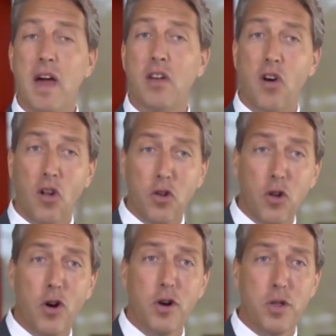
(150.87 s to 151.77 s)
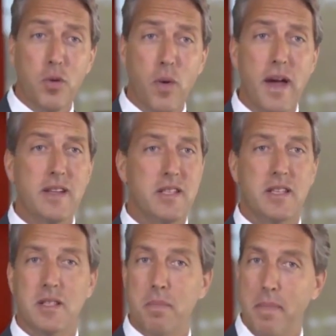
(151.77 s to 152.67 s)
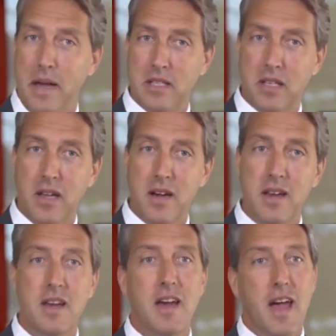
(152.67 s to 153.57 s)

And along the way, it sets a baseline.